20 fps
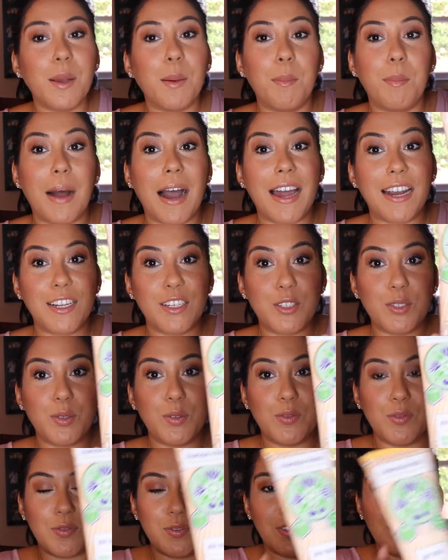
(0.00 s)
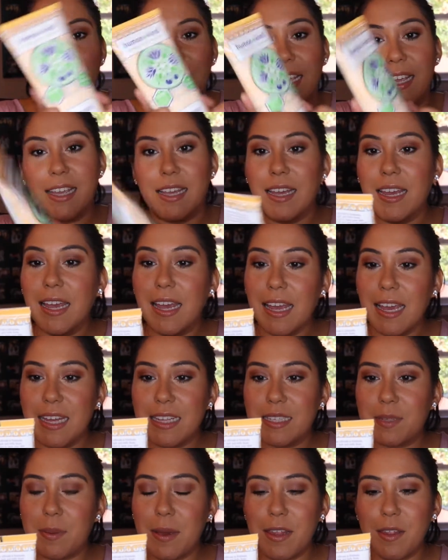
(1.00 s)
a body souffle.
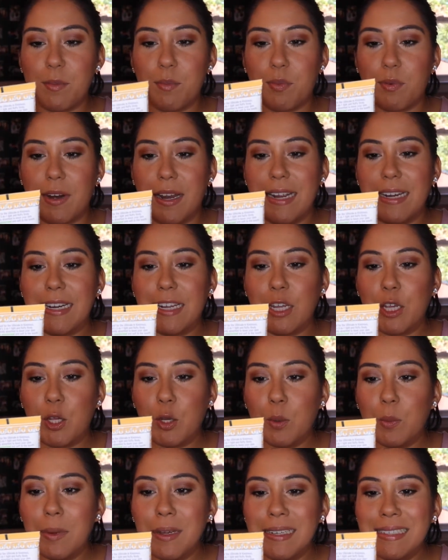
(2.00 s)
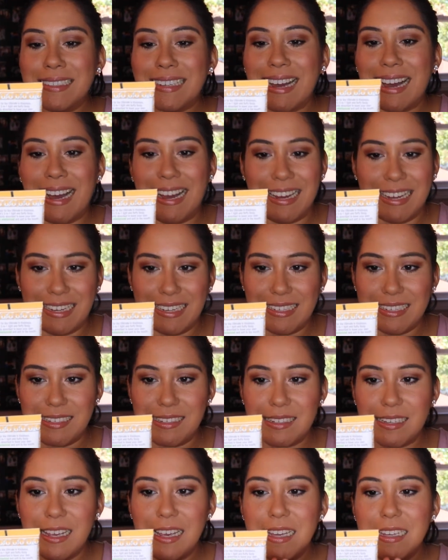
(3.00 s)
It's by the brand
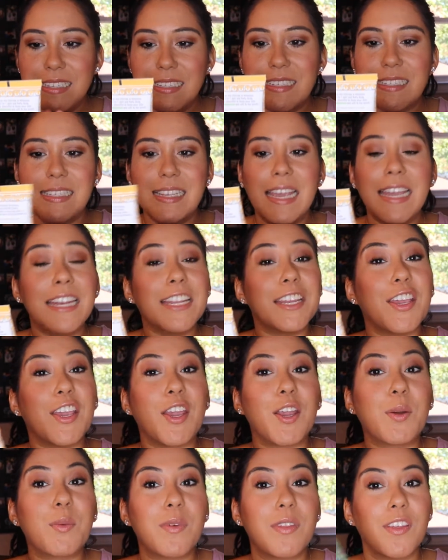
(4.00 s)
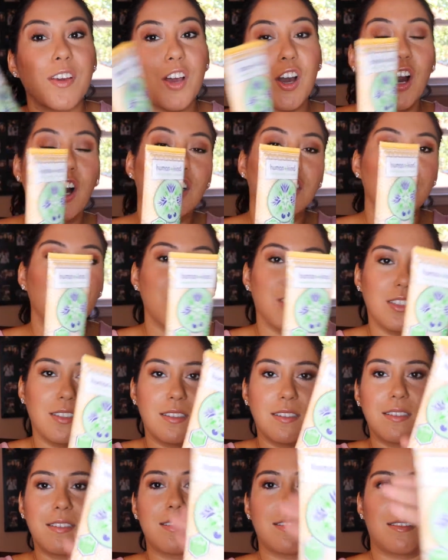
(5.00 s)
Humankind. Skincare with a
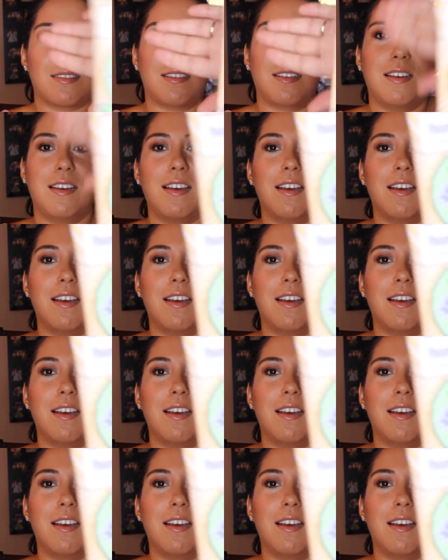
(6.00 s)
conscience.